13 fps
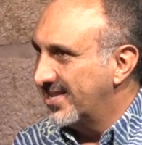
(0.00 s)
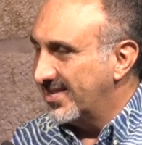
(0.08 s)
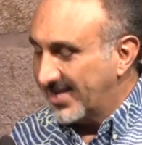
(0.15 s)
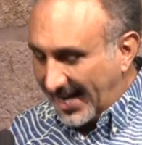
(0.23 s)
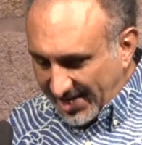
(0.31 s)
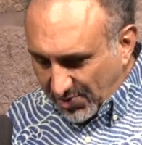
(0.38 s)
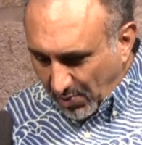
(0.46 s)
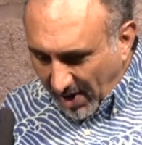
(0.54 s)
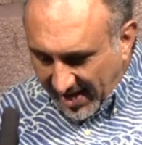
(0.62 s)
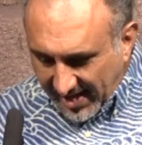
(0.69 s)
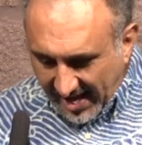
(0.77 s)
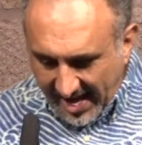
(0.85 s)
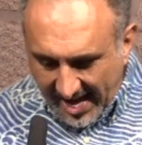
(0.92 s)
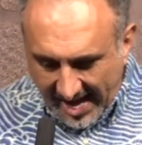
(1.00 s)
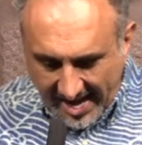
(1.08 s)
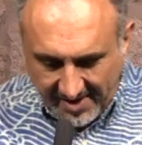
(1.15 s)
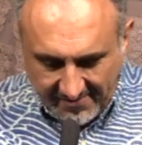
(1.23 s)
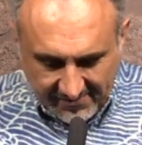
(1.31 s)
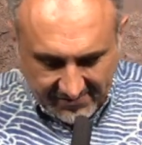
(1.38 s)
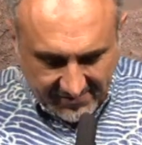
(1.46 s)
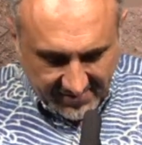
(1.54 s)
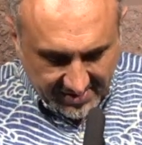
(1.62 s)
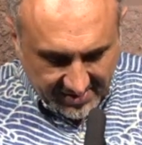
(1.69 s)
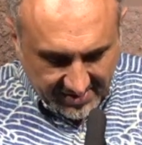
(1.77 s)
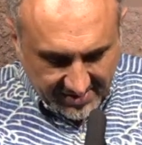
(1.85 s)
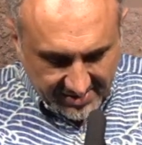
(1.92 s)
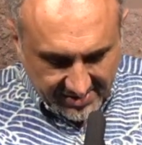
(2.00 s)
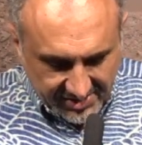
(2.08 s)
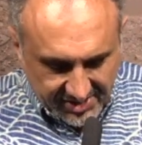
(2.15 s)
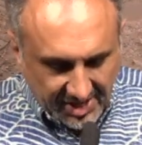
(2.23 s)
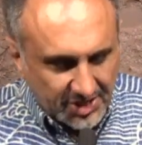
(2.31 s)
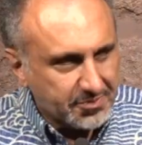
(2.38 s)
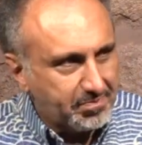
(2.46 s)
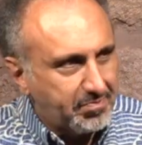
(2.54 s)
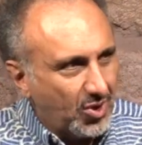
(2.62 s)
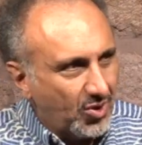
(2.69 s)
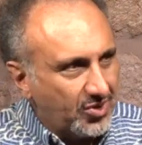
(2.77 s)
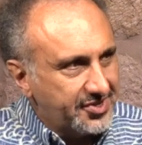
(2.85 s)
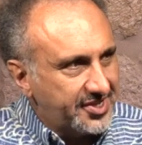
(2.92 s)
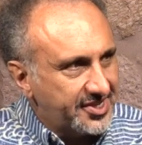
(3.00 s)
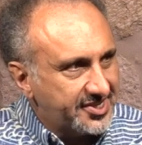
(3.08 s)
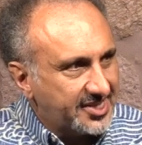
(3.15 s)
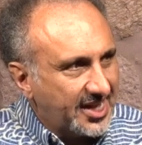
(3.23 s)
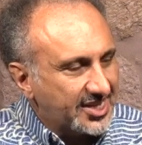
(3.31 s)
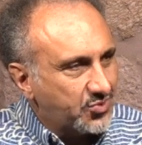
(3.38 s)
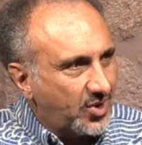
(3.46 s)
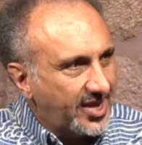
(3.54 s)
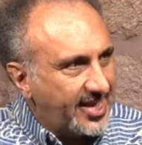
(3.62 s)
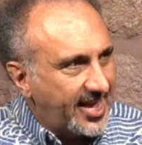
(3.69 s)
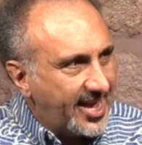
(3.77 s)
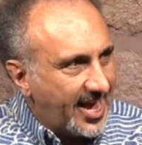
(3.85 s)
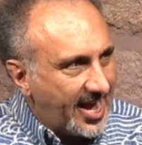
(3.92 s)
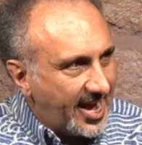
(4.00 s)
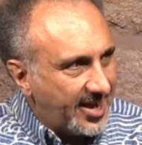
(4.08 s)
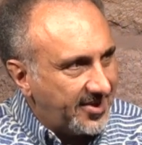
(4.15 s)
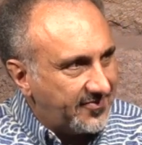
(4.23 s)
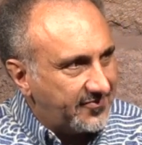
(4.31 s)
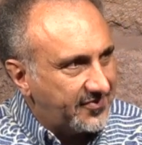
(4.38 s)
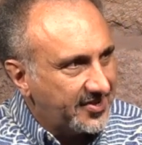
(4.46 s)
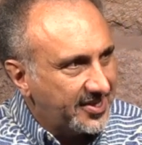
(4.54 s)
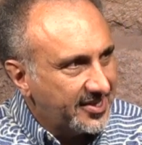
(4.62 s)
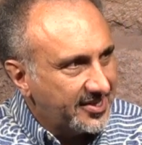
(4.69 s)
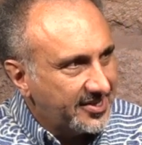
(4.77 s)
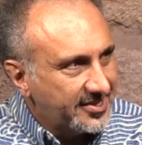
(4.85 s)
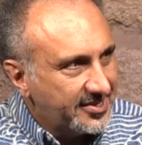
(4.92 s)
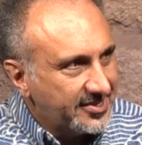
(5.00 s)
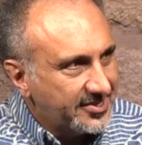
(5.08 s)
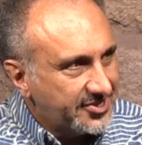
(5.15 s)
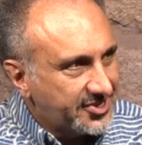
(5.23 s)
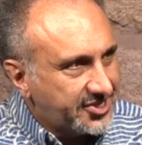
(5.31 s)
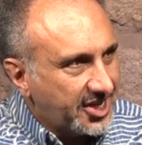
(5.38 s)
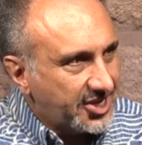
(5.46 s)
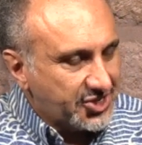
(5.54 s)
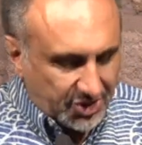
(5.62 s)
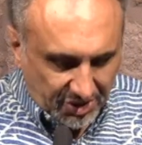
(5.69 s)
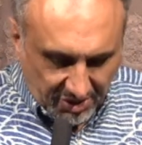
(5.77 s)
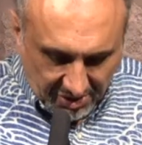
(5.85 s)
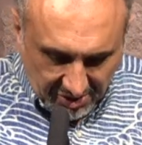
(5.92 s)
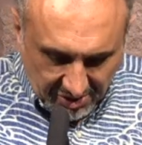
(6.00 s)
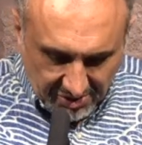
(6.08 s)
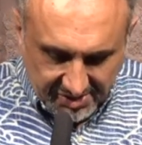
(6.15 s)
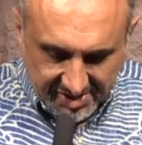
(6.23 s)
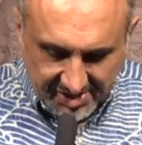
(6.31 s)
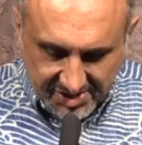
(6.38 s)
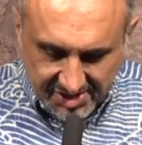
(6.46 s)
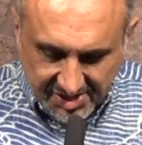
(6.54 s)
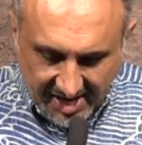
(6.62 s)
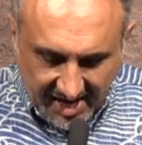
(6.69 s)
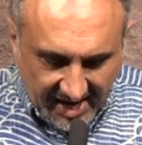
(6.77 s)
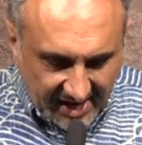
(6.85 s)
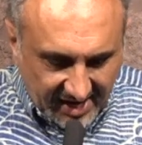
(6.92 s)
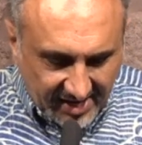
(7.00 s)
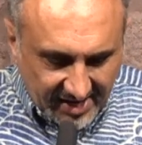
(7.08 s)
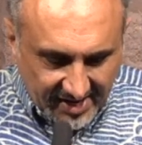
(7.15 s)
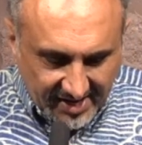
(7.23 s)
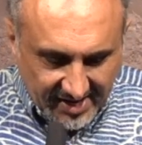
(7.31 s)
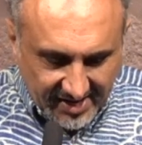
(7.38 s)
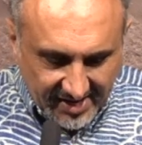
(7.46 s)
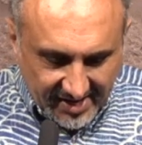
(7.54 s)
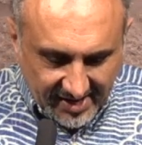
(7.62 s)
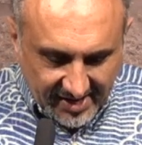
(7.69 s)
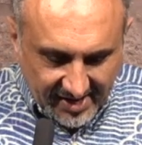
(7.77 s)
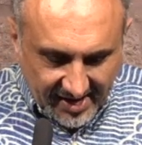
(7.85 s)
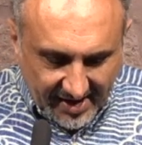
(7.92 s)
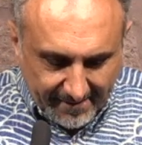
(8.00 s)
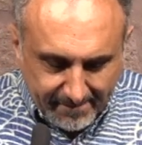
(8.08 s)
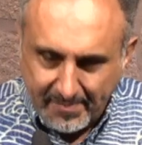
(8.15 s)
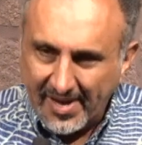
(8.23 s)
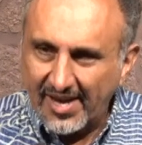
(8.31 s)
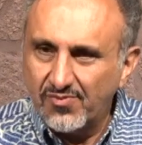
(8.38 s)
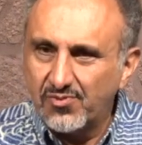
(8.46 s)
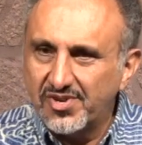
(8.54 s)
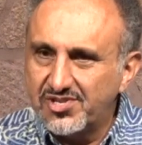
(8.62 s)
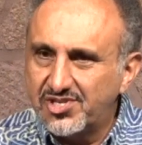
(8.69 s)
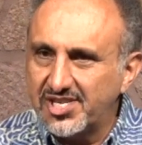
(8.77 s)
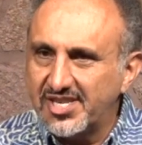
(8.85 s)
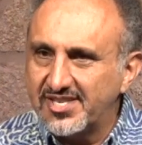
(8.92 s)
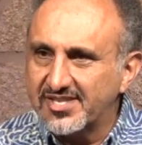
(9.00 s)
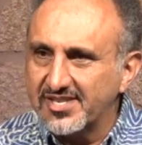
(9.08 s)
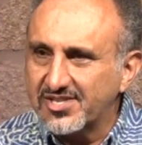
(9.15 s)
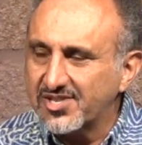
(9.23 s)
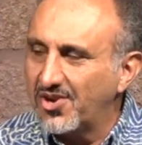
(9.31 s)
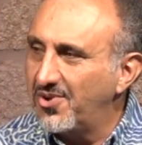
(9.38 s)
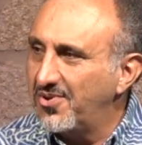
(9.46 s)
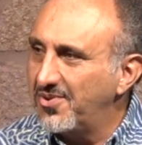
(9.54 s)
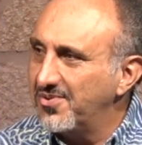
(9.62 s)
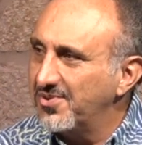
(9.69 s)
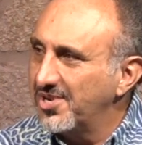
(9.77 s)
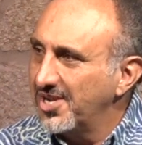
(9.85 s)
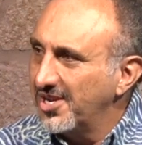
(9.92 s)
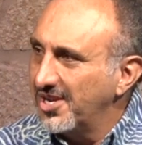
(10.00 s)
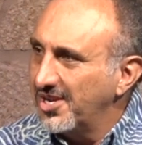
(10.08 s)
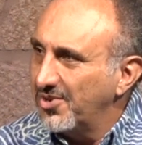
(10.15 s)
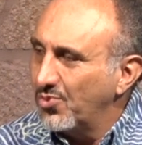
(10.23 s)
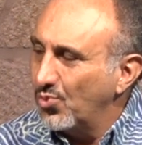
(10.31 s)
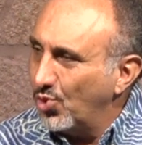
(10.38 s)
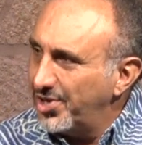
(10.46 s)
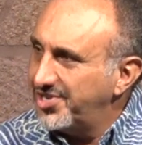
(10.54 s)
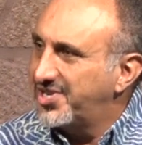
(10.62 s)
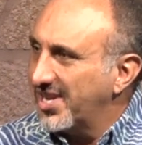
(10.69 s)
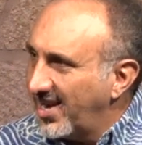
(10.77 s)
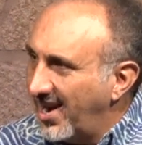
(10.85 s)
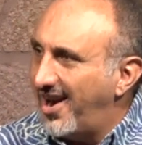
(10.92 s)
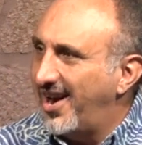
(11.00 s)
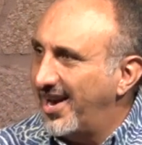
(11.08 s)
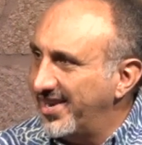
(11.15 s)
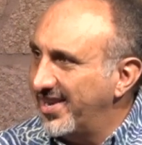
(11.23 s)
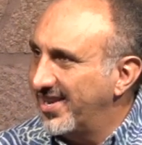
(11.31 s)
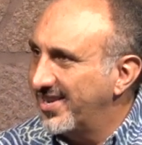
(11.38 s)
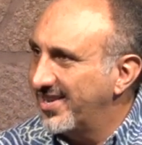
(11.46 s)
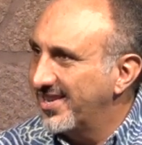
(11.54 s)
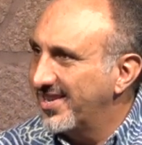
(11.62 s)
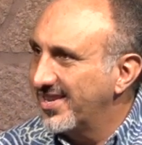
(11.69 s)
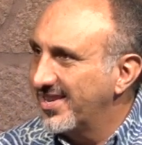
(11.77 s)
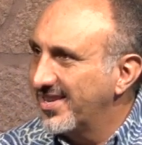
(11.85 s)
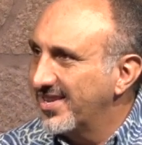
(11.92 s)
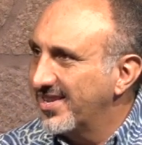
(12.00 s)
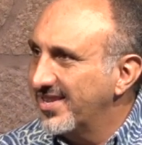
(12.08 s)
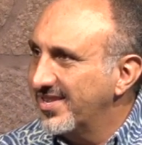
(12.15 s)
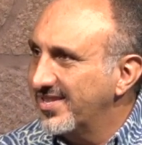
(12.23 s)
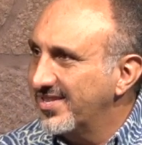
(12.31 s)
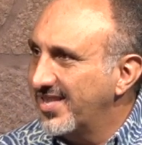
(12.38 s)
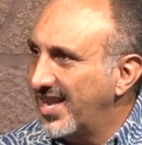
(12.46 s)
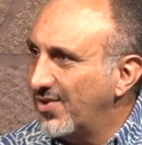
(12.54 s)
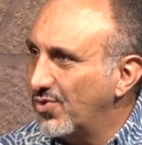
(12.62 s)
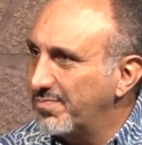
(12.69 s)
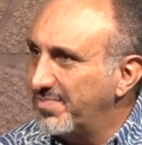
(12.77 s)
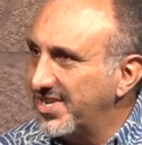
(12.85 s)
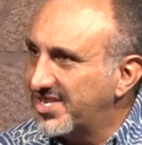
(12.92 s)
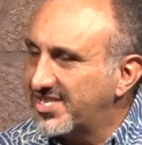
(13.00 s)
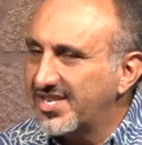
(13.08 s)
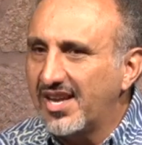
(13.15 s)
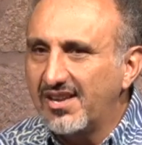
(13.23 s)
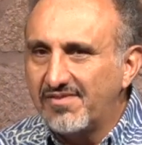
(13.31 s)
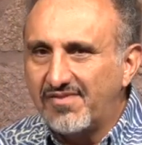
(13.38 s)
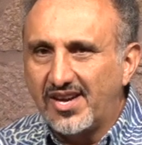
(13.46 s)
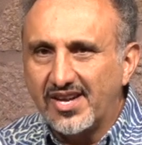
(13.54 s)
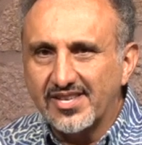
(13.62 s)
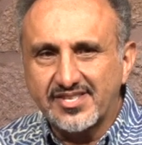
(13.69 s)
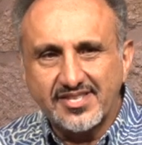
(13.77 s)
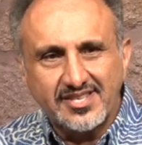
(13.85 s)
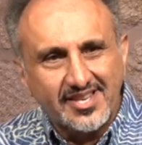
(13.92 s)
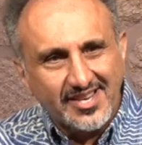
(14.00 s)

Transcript: That's why they have such boldness. That's why they have such courage. They have been with Jesus. Oh, would to God that it would be said of us,